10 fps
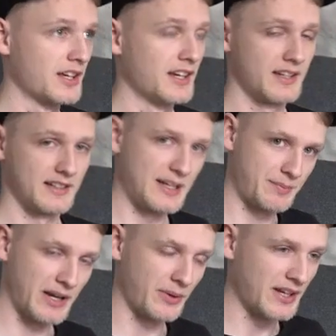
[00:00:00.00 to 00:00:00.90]
nipping
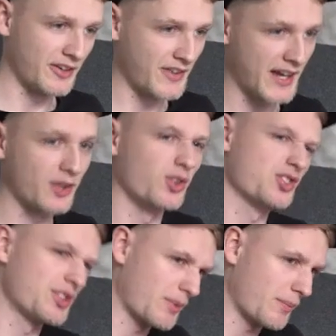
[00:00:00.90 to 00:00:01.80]
out here and there and going to see
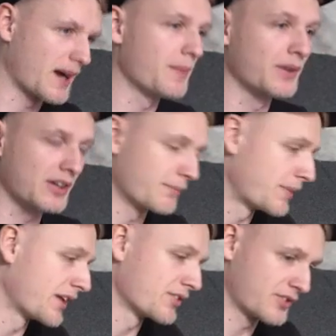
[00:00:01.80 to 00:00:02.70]
my mum, my
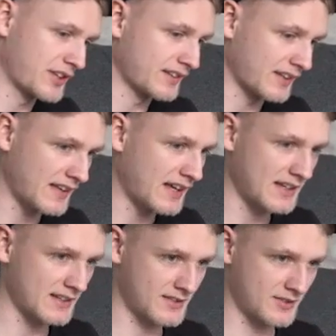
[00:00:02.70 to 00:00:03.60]
grandparents, things like that.
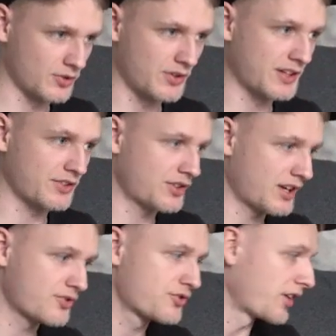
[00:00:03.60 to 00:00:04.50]
It's the only thing that's changed.
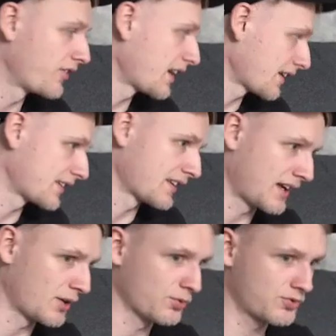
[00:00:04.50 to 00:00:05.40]
Generally, I sit in the
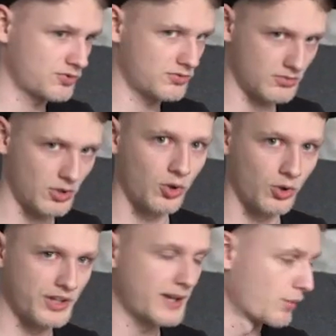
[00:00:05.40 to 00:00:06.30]
house all day,
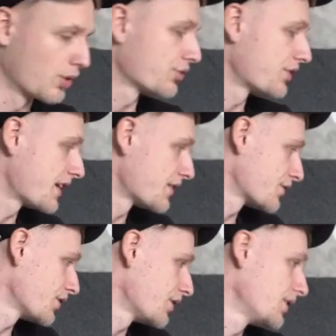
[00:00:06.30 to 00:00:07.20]
most days,
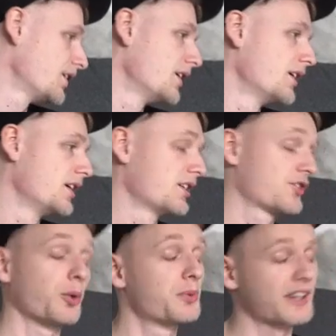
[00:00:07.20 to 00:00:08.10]
so it's not
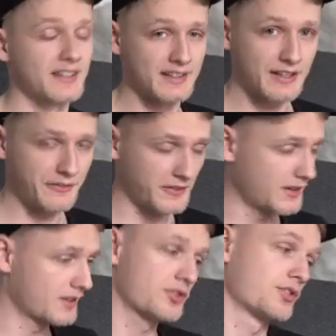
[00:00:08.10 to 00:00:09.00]
particularly different. It's
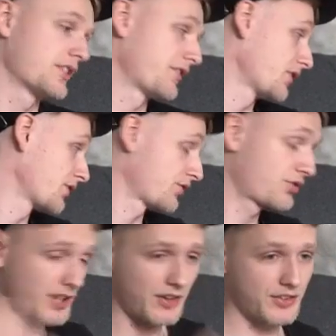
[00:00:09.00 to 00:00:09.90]
just different because
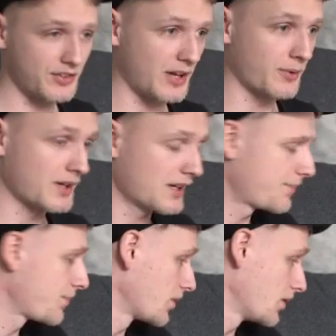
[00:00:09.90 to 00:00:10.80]
Chelsea's now here,
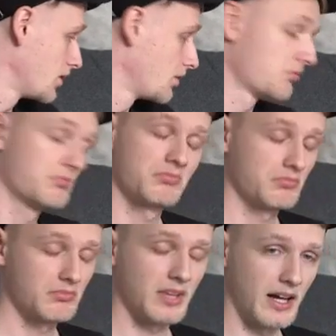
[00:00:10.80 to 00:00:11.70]
but
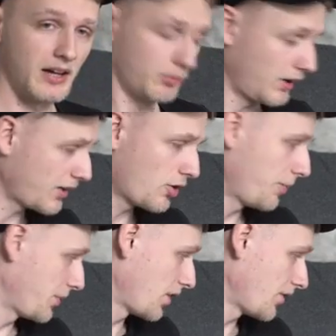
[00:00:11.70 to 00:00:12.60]
we're coping
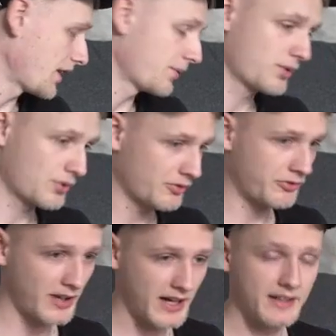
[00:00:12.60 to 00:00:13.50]
all right. We're doing
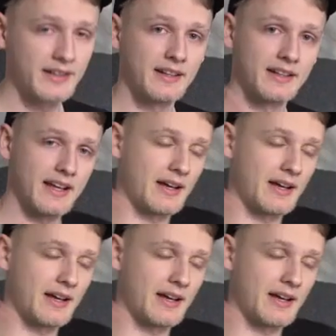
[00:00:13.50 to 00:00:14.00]
fine. And I